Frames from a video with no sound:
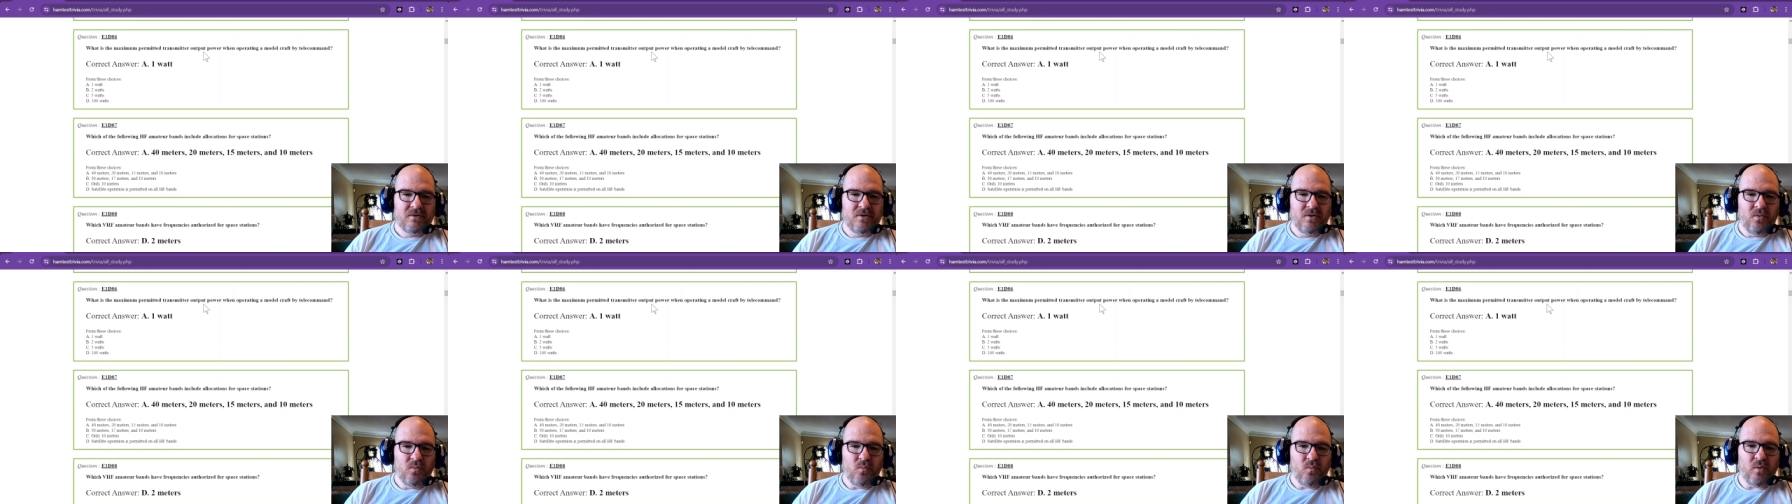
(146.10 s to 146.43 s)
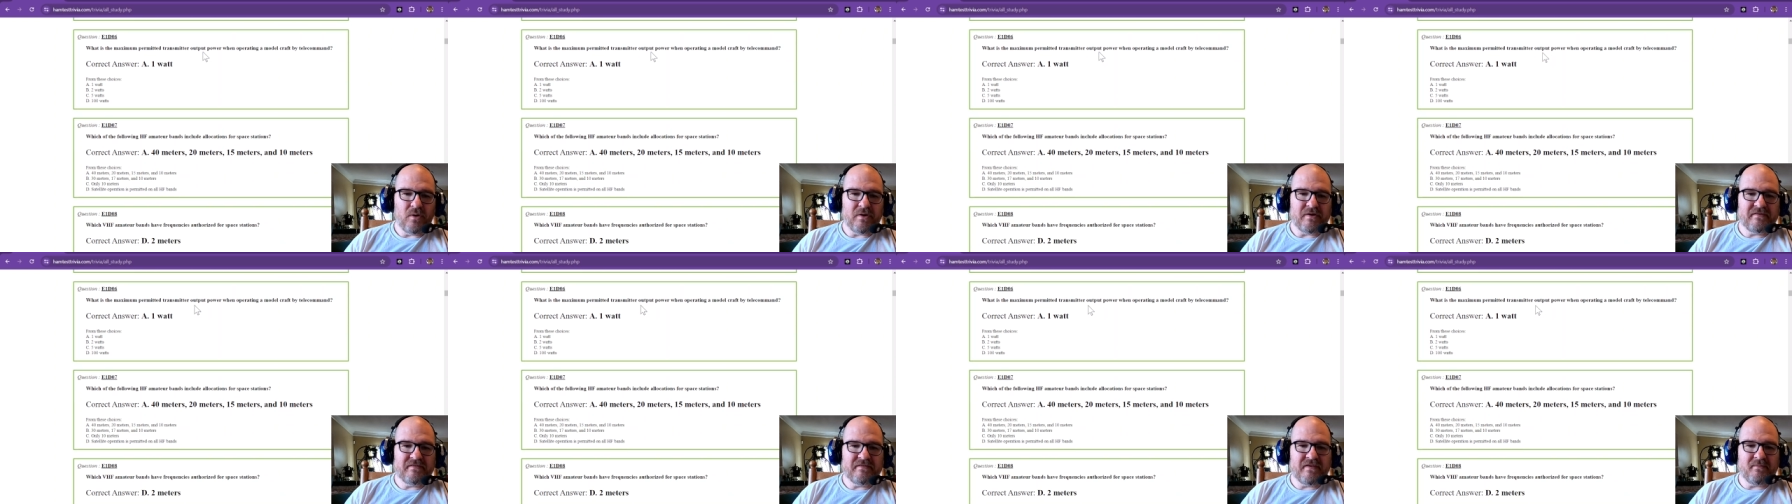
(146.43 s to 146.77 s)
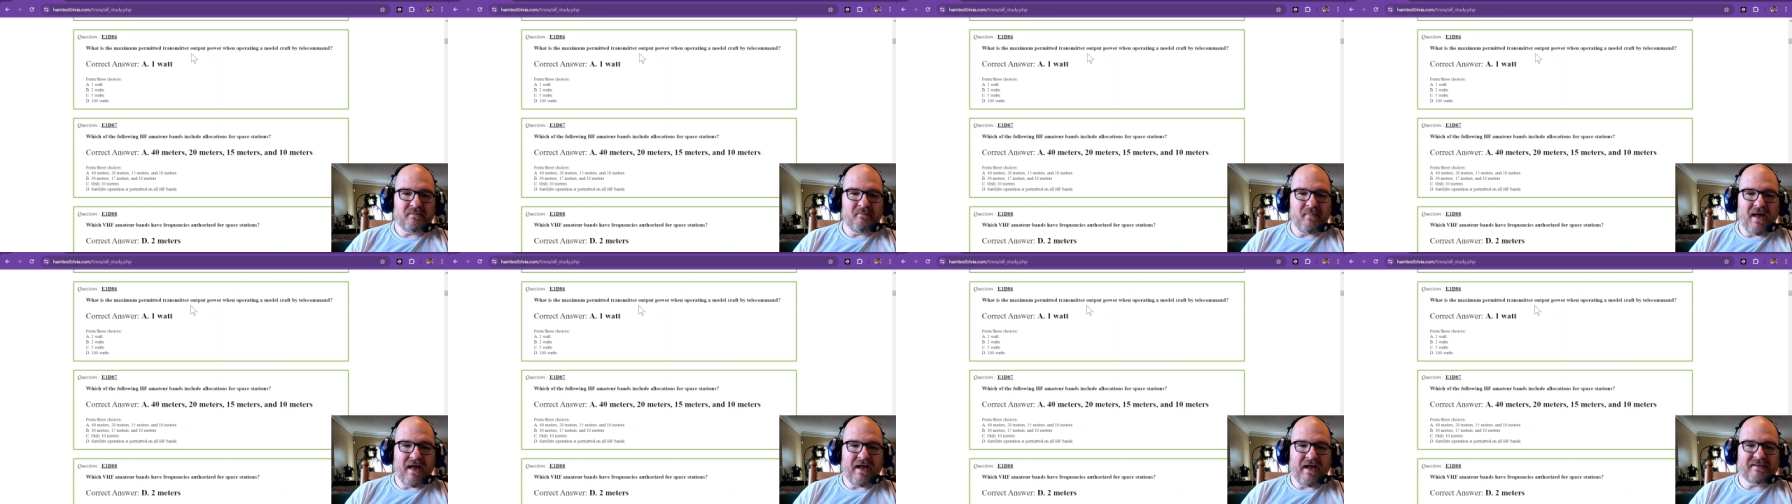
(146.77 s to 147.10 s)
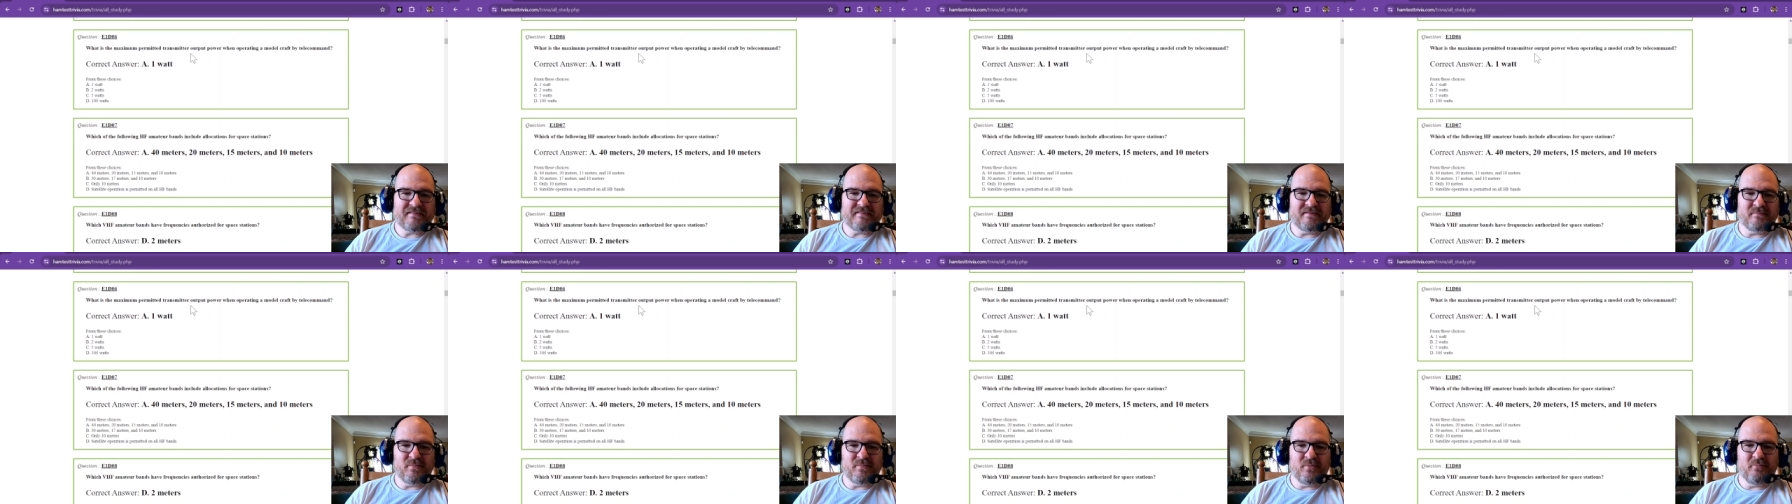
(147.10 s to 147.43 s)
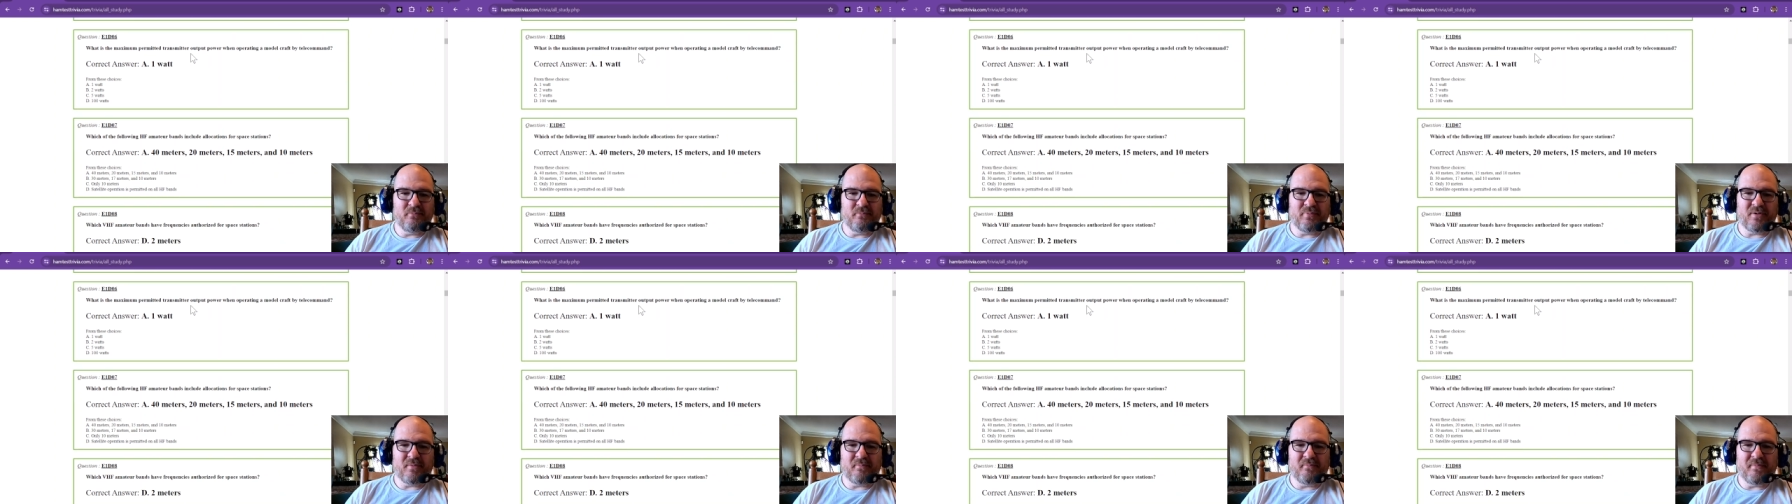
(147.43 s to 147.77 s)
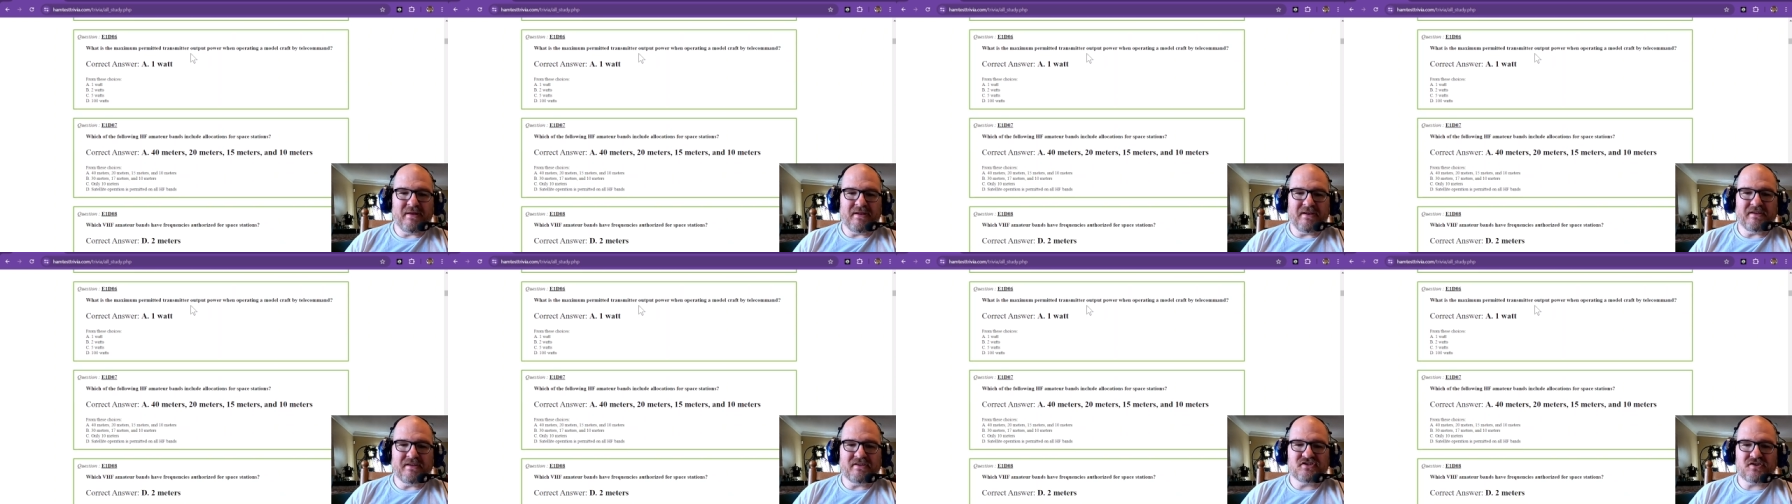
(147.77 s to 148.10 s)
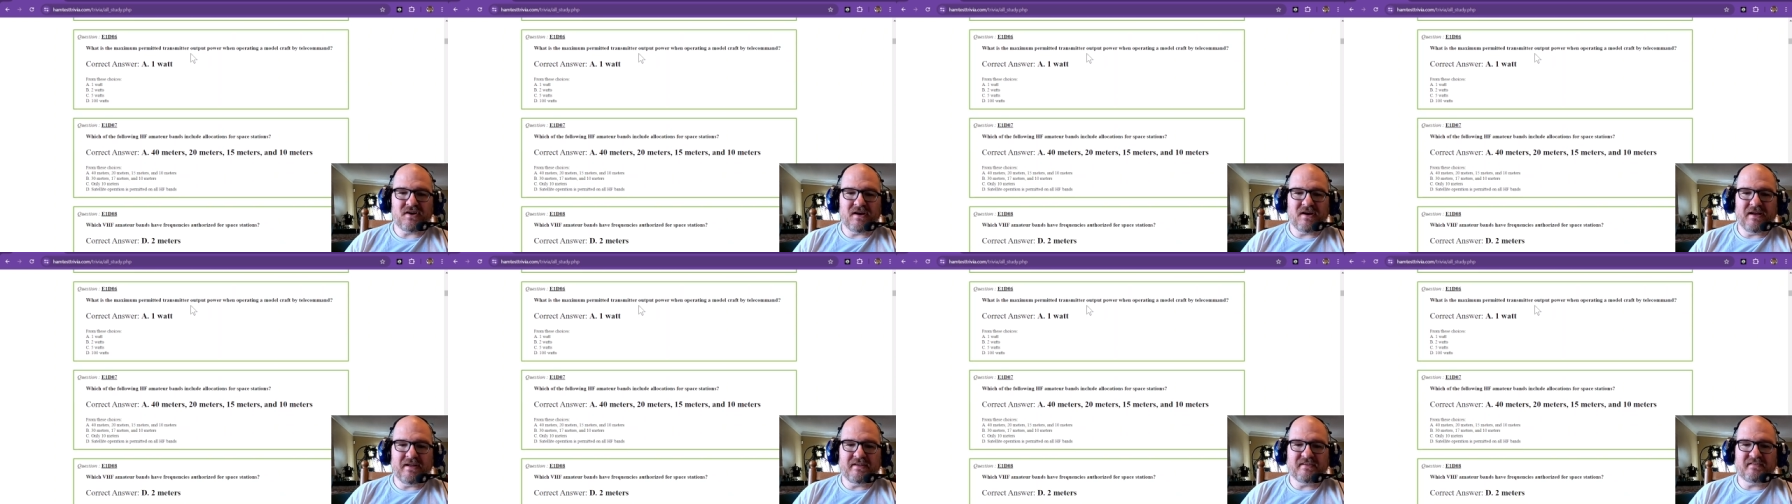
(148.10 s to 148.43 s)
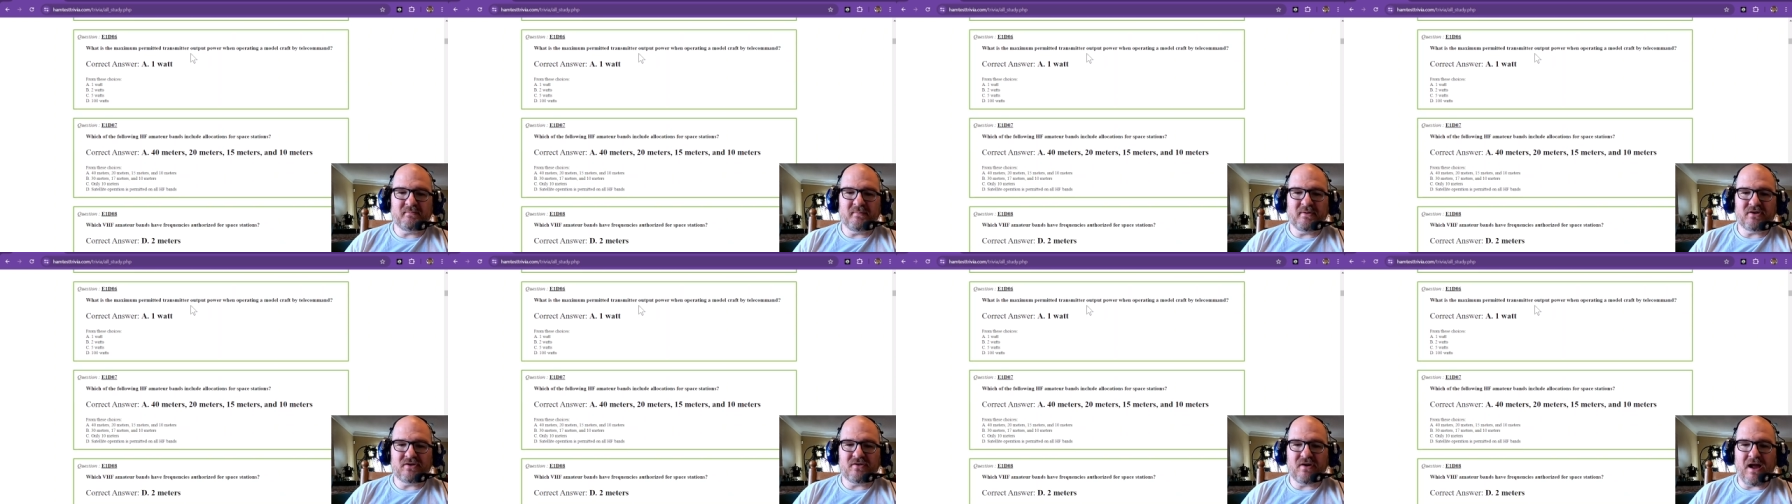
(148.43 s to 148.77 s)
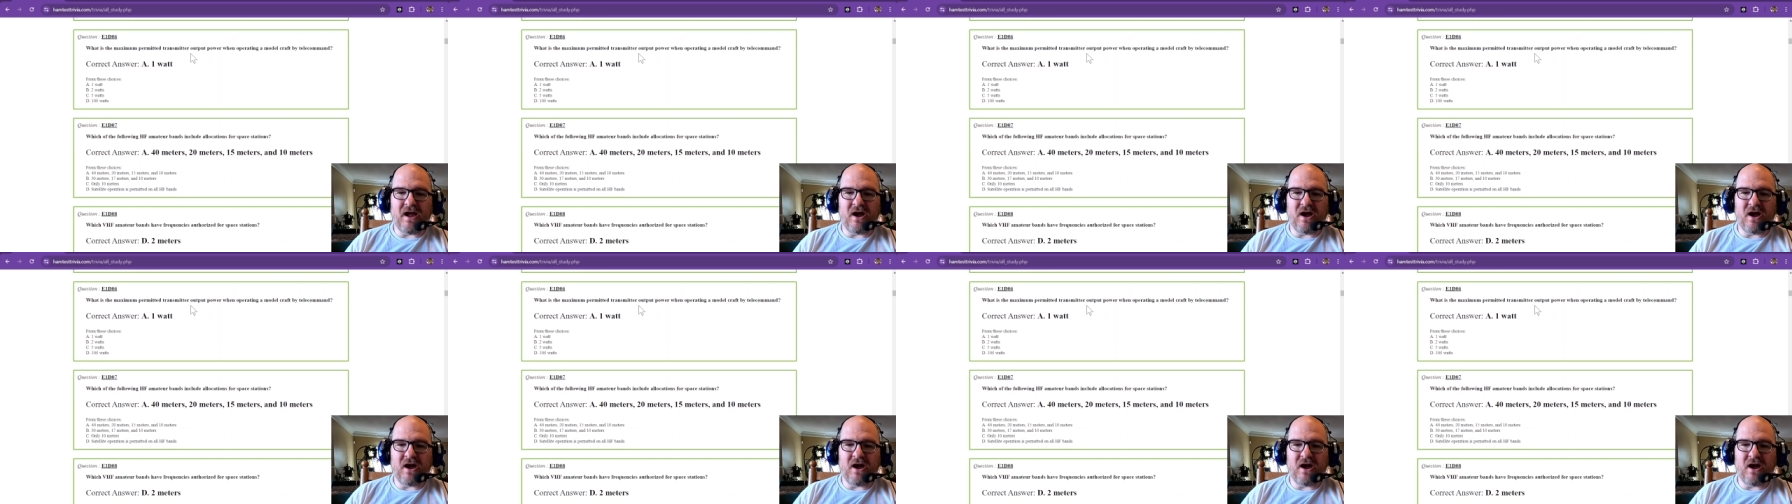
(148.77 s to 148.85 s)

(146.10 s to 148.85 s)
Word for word: What is the maximum permitted transmitter